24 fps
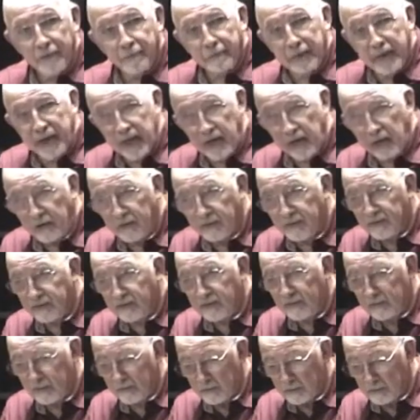peace,
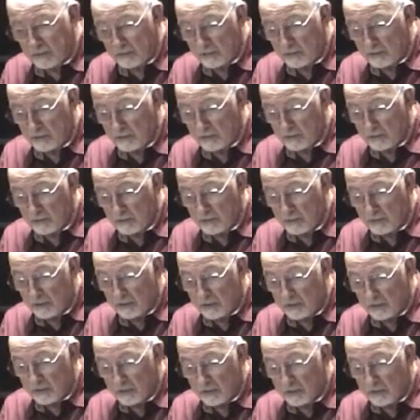
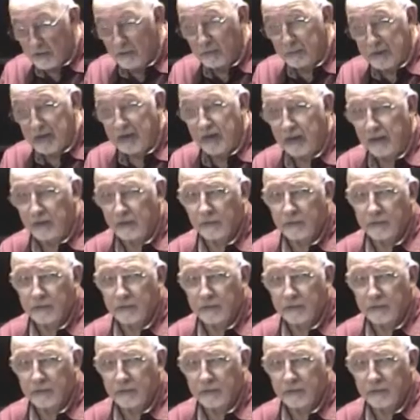you'll be healed.